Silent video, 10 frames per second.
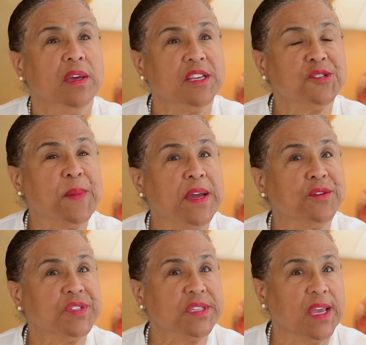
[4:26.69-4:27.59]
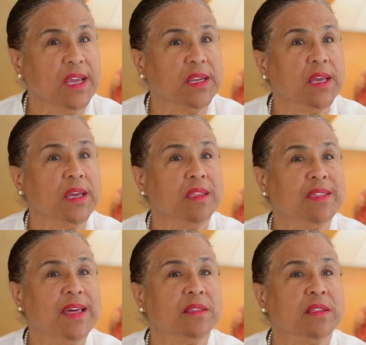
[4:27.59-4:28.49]
It's my understanding
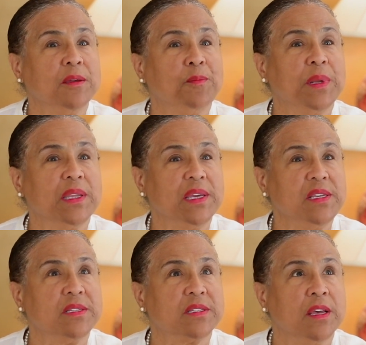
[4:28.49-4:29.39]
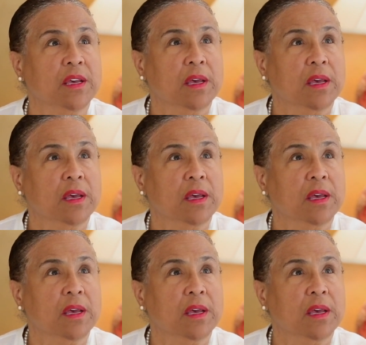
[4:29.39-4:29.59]
that the police